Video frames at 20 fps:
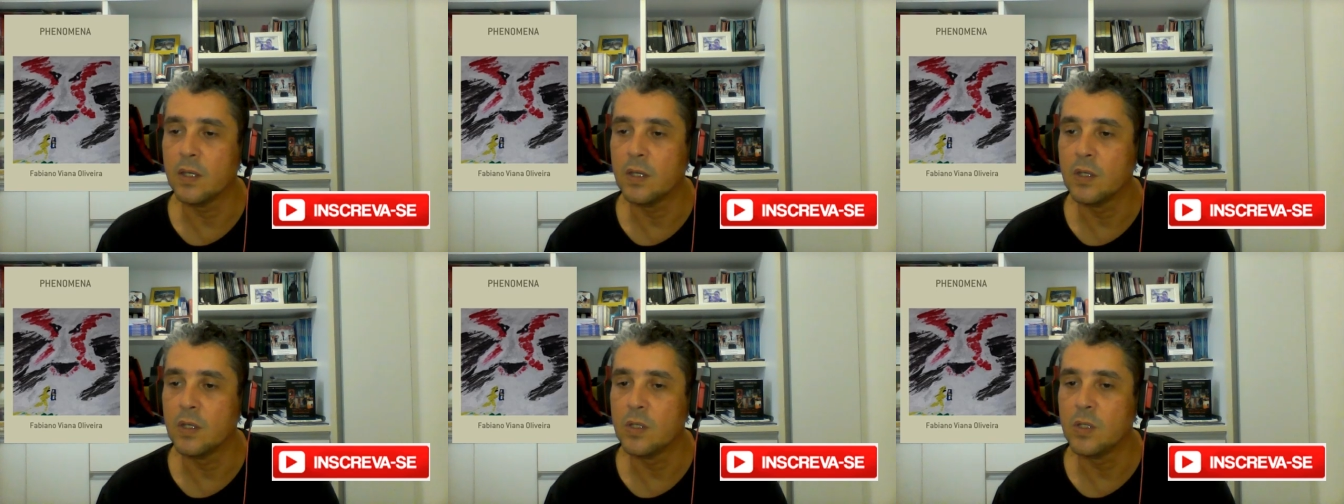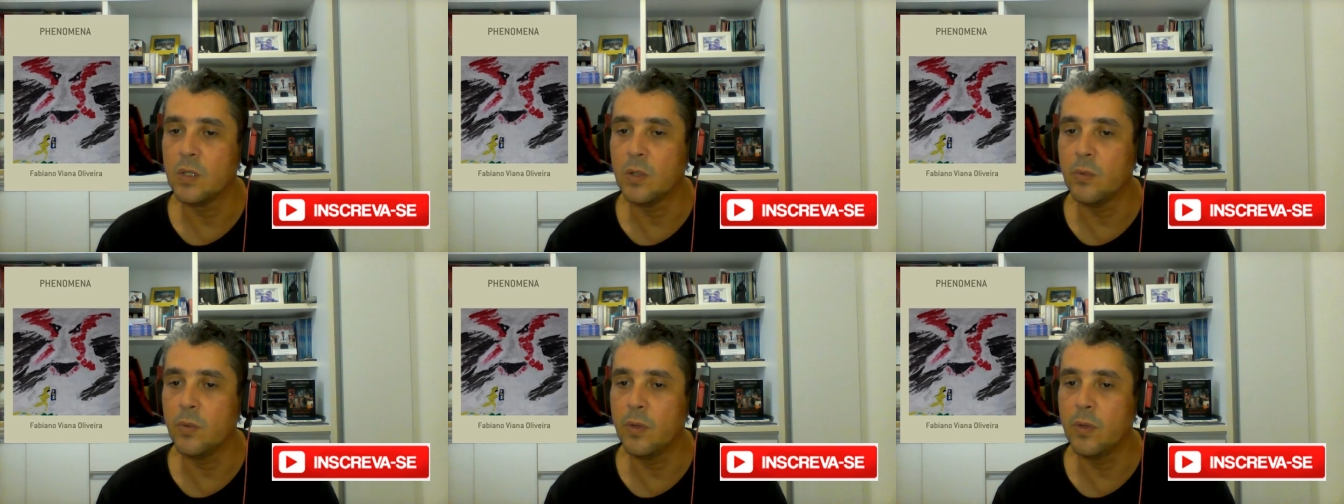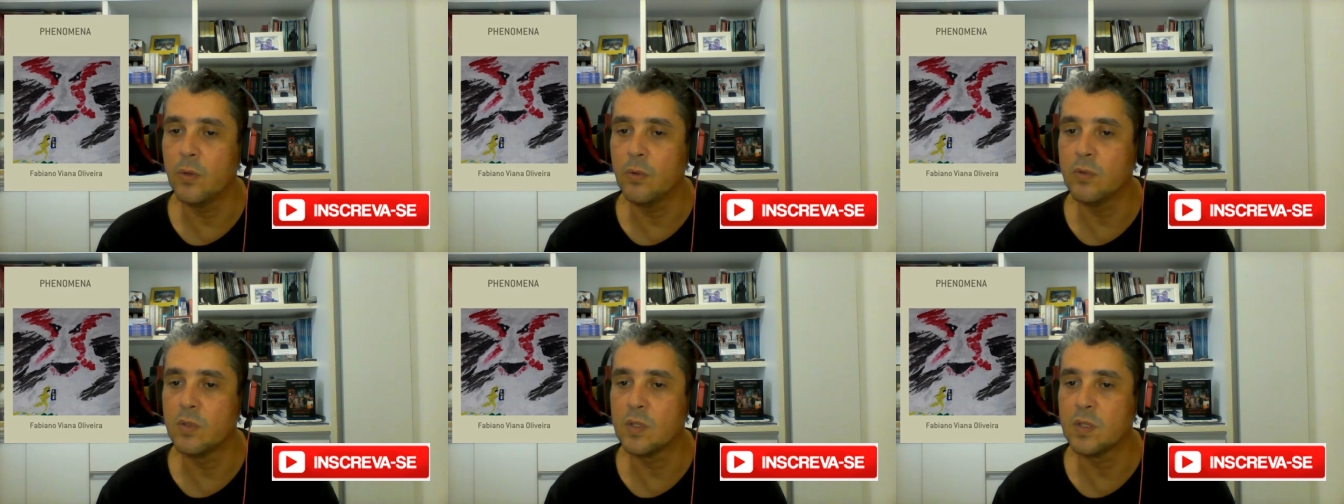She
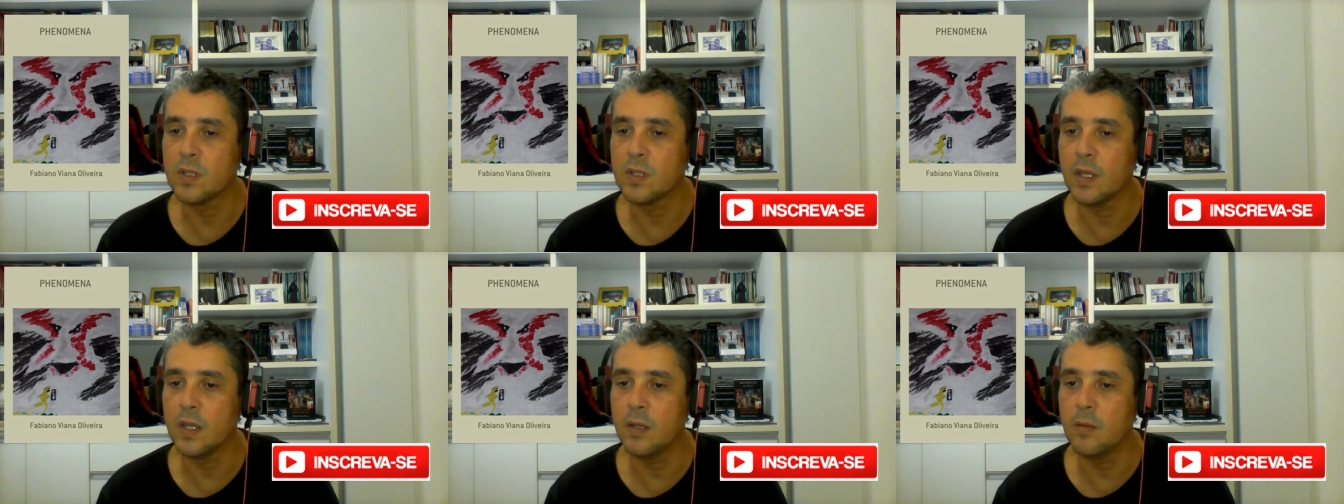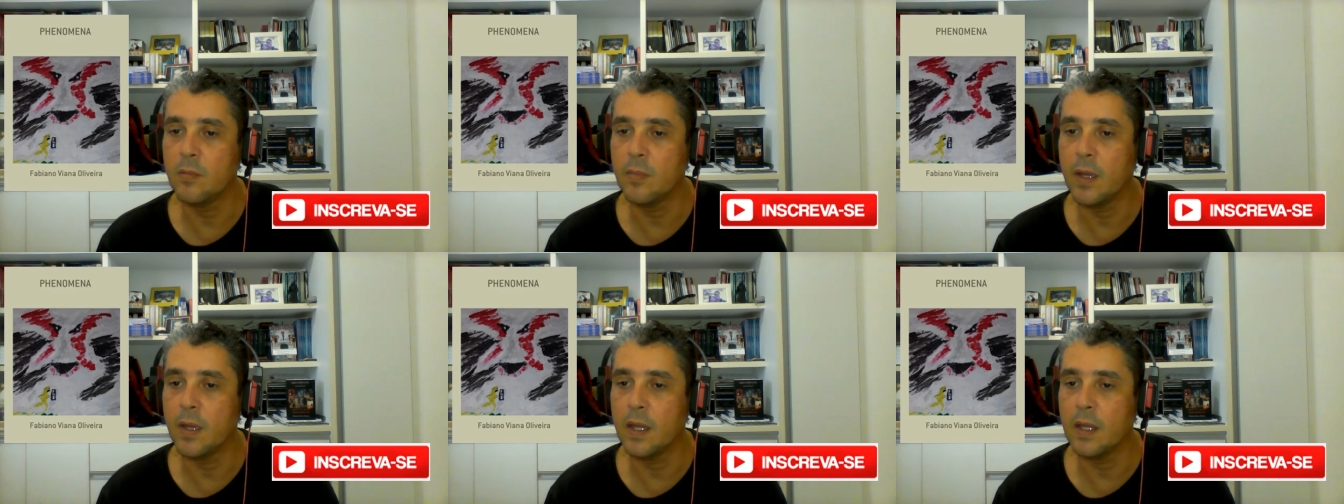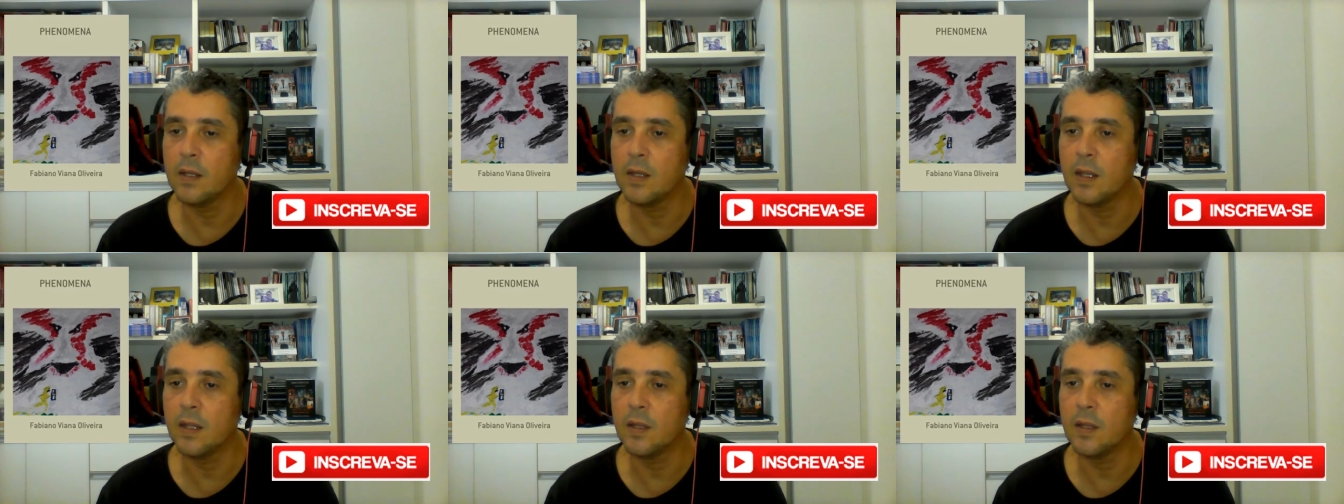will stay in
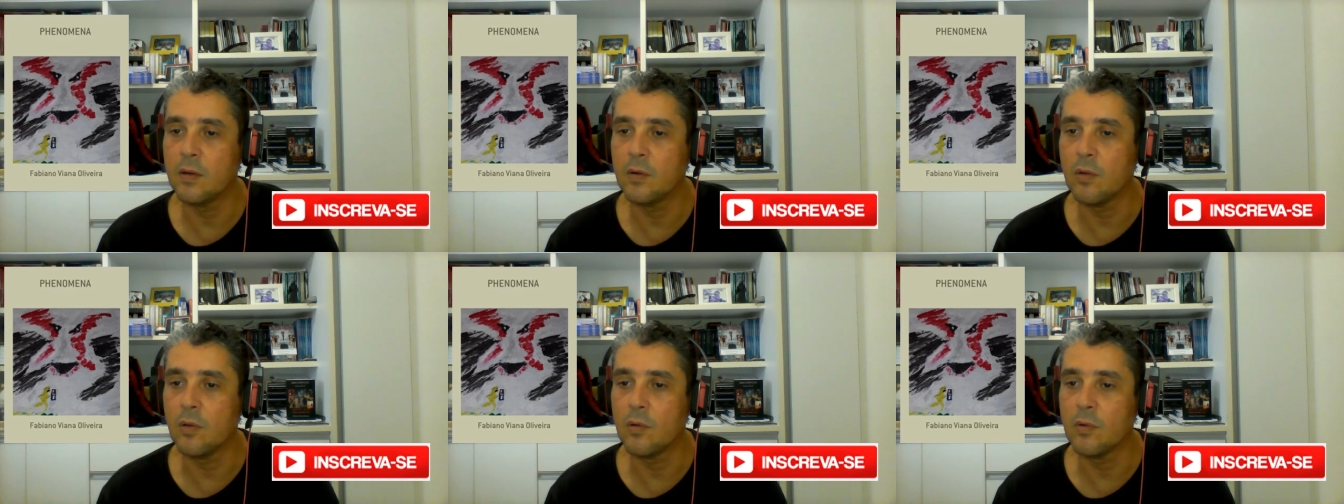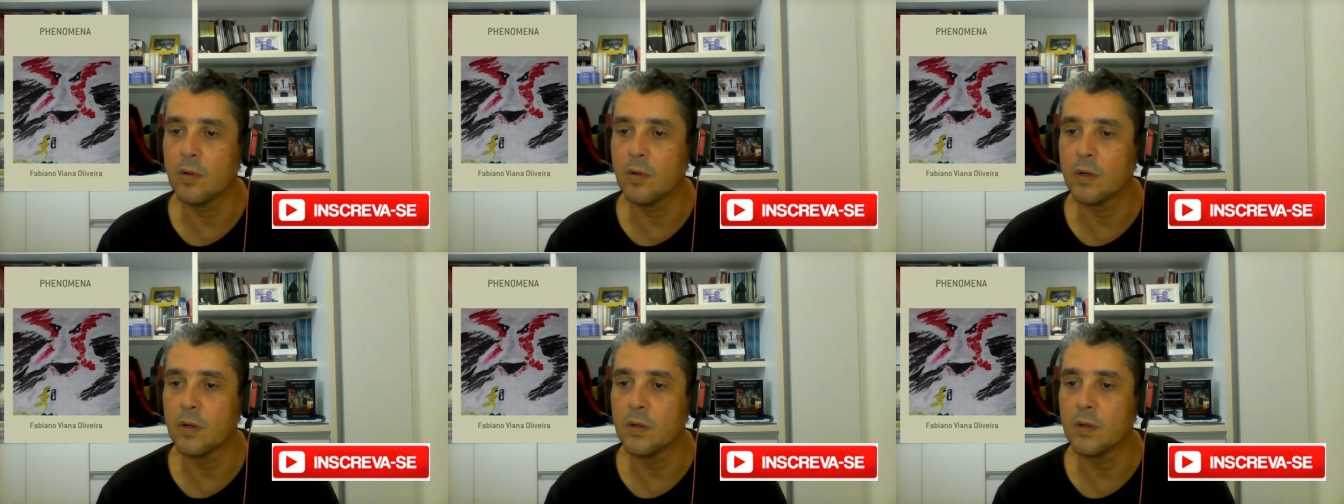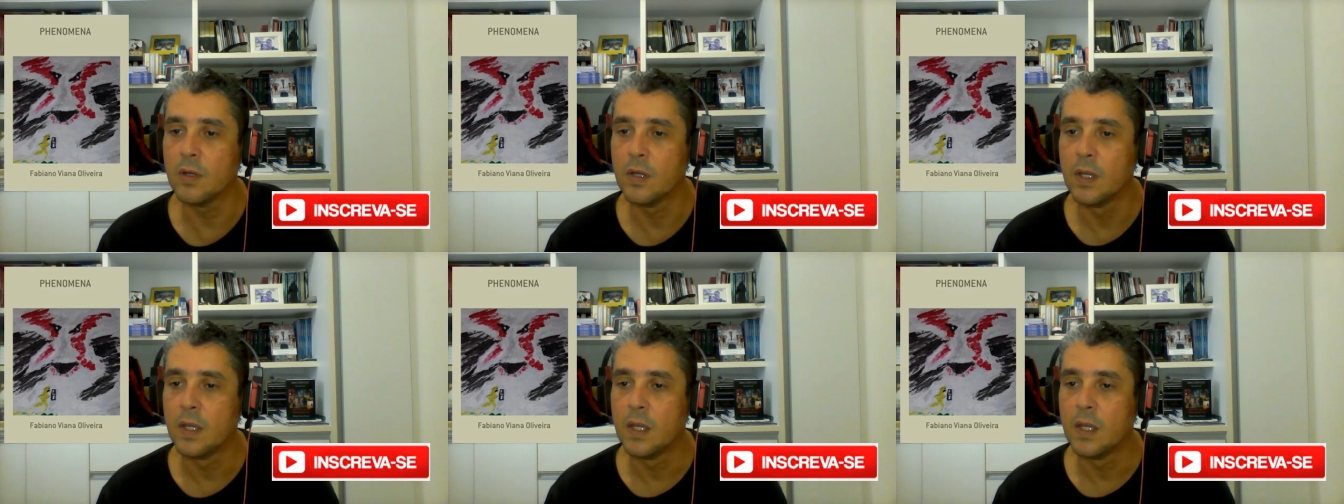bed a little longer